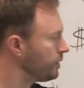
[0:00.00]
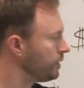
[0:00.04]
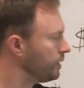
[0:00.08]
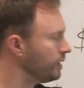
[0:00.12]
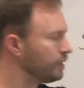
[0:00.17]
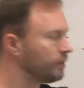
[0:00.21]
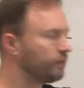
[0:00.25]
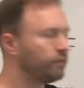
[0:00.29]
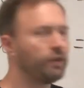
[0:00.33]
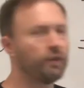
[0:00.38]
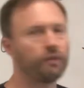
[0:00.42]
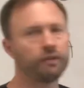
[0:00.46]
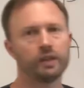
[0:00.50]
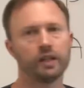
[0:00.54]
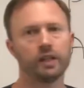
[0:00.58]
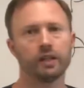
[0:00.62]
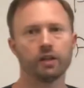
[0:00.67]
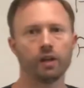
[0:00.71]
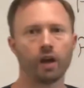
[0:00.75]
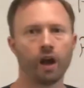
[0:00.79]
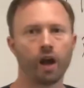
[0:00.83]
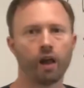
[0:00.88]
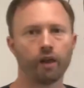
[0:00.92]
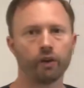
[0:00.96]
is
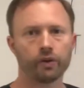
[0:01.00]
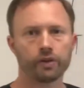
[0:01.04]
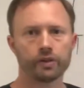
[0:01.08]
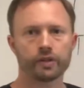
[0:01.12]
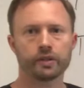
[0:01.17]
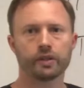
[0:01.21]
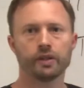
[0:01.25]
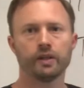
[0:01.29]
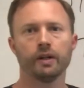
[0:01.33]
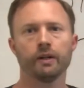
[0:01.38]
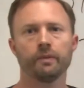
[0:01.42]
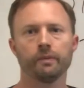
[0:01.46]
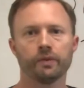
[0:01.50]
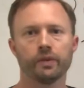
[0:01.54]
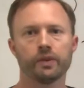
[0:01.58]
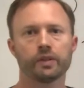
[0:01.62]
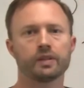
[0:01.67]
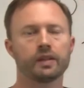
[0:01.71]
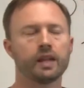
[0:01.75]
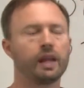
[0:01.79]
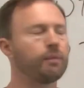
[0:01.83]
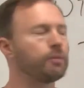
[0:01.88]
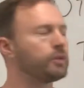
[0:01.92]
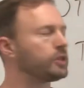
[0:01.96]
$15, the
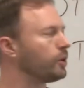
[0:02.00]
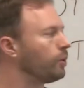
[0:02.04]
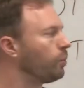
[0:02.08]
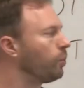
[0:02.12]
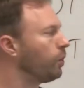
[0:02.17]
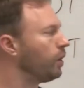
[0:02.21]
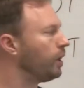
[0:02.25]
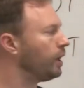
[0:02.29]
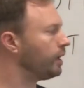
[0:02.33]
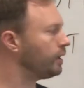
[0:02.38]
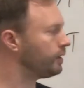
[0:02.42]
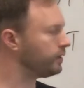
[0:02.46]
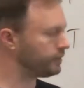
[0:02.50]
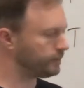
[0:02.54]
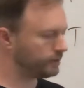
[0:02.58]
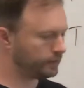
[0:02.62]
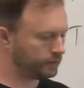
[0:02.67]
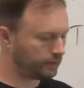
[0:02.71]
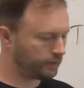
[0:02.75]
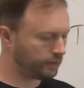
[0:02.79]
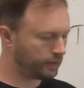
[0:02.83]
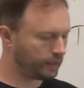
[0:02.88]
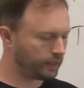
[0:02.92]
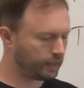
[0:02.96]
same as it was
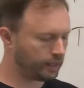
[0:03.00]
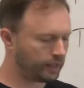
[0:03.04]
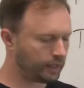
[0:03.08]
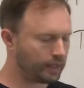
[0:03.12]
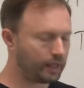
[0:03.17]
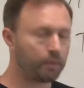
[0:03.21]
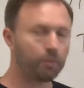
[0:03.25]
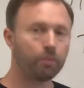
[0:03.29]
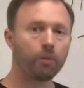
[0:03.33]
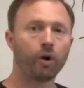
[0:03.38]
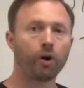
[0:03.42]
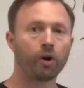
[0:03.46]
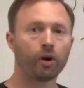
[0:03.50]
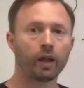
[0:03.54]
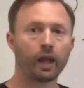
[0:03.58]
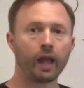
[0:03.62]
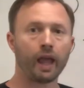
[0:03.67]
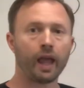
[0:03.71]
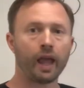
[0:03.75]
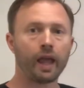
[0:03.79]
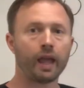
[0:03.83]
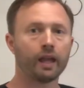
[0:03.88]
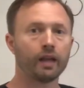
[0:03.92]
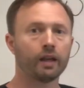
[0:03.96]
in part
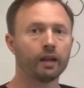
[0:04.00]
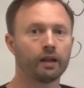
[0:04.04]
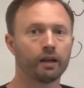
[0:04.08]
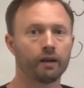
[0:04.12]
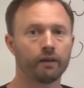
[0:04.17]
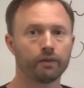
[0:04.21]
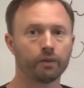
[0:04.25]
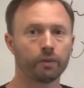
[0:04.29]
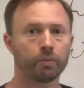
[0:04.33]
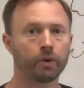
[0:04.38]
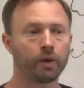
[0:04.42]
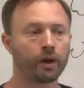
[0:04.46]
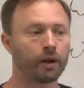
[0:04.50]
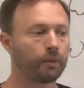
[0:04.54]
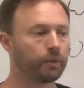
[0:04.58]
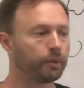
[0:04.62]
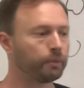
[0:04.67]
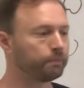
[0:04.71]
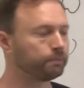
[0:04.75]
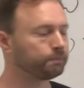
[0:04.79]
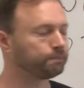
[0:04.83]
A of the problem.